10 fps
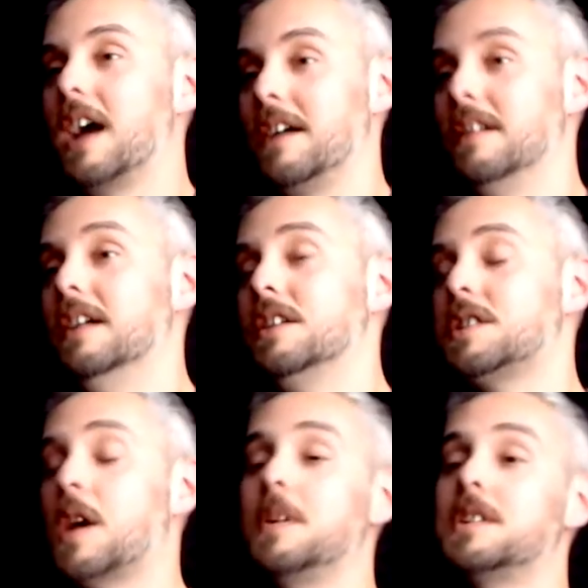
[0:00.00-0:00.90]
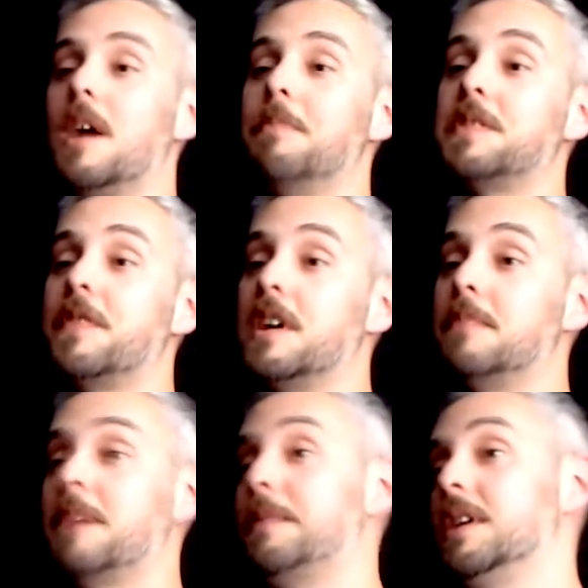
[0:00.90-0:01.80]
Okay, so in terms
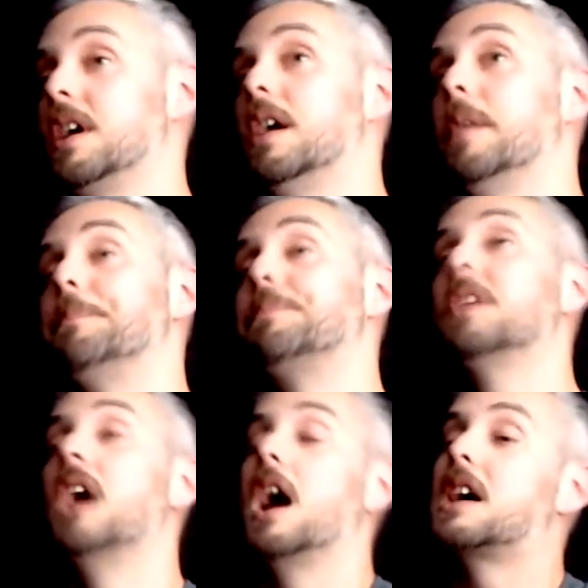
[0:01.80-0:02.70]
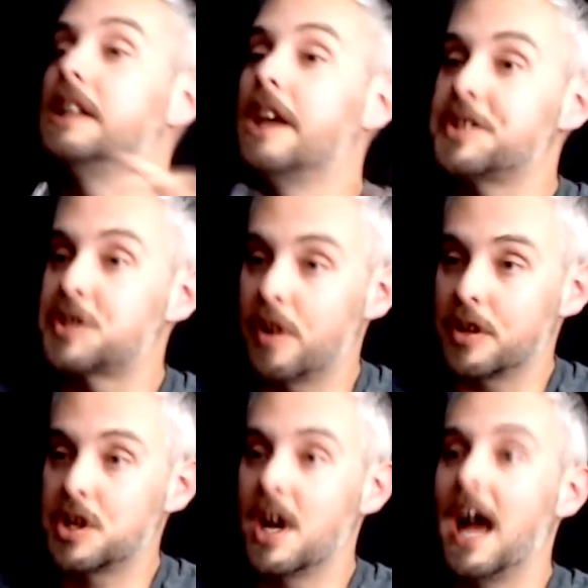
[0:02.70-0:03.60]
of maybe a class
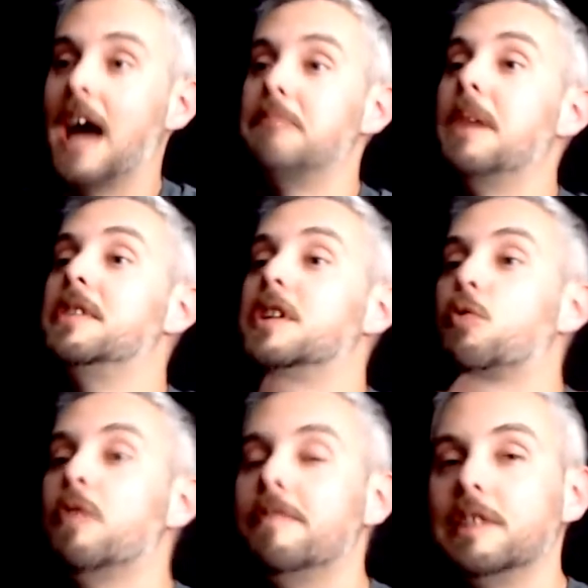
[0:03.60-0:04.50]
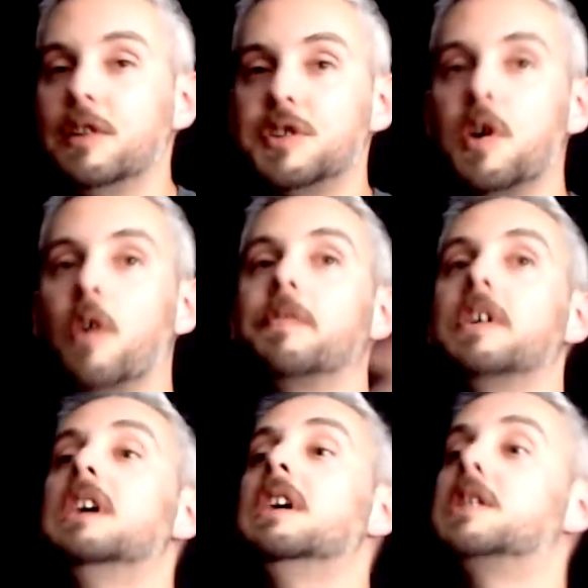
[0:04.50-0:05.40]
structure and maybe an equivalence
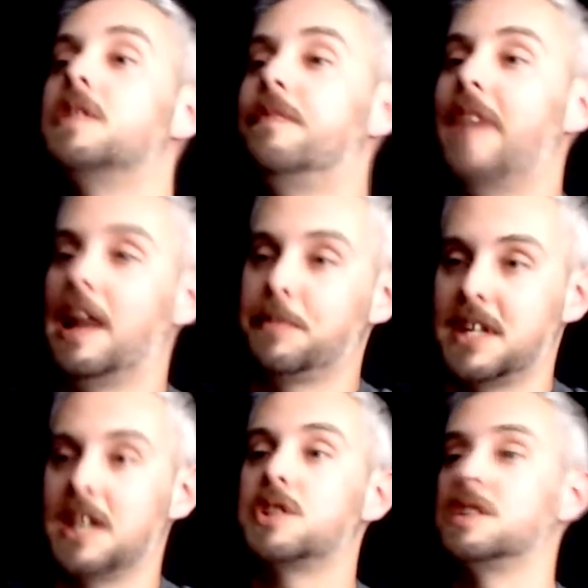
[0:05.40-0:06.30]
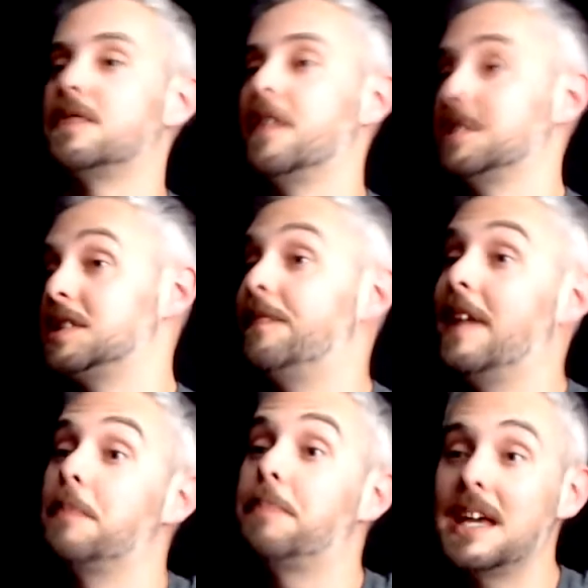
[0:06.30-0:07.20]
of developed nations versus
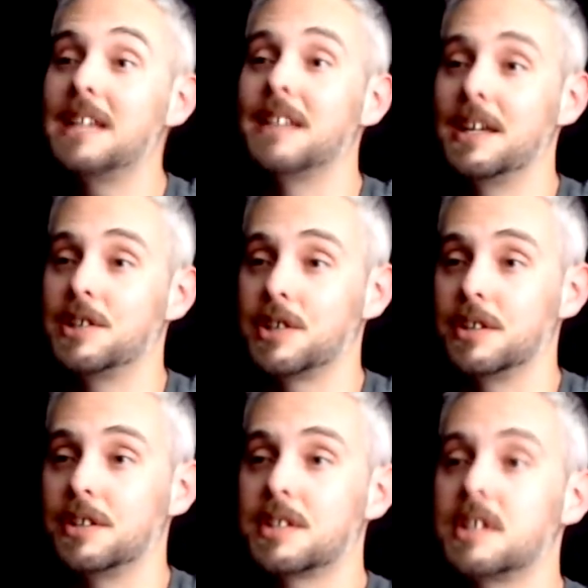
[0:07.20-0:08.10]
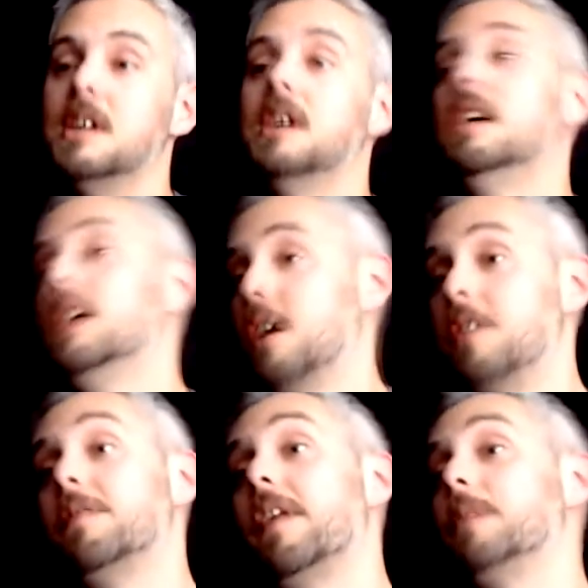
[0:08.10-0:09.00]
developing nations. You
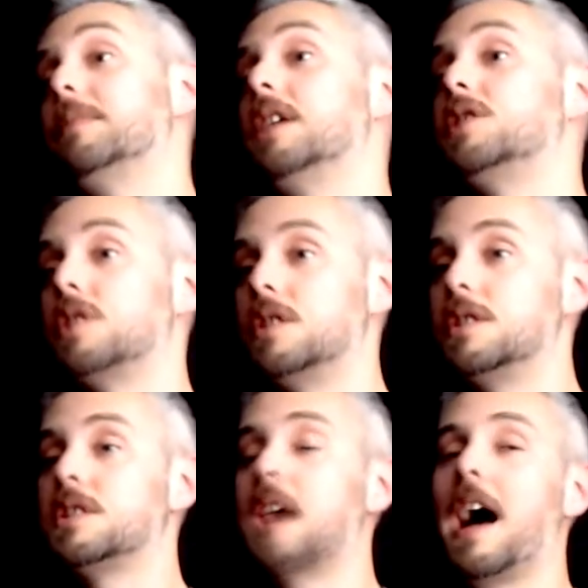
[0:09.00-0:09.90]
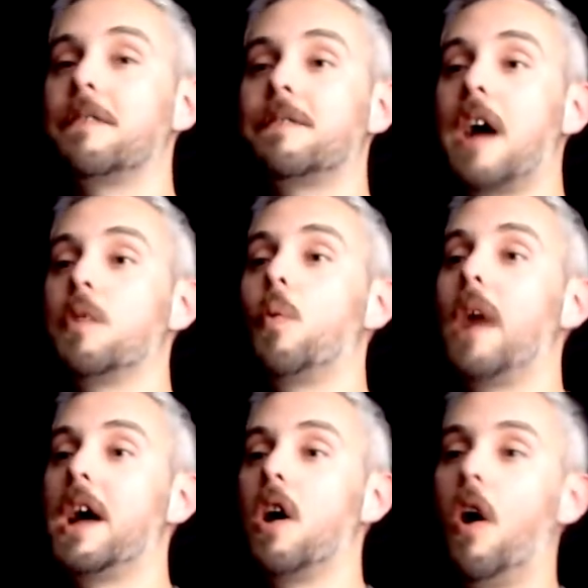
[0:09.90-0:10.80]
know, developed nations have found a
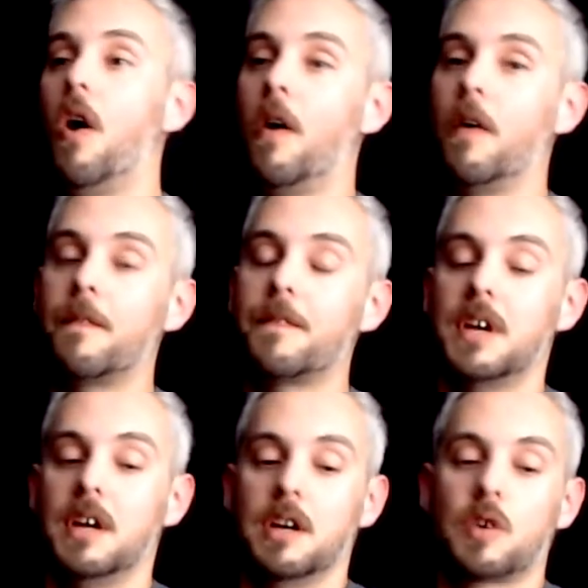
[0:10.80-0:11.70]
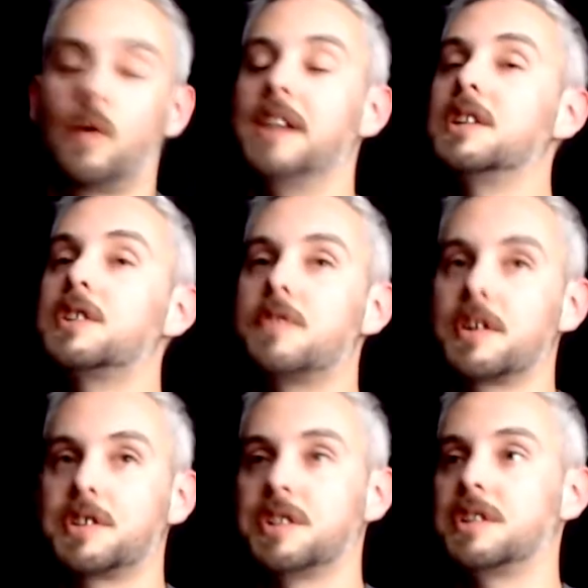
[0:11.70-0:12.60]
way of creating
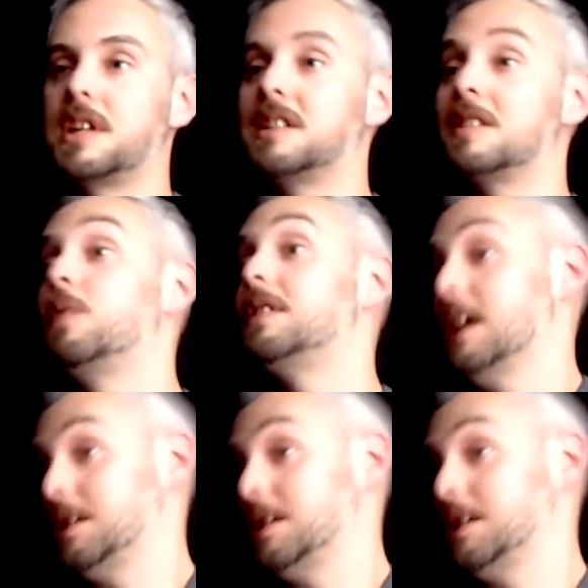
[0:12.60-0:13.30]
structures that exist with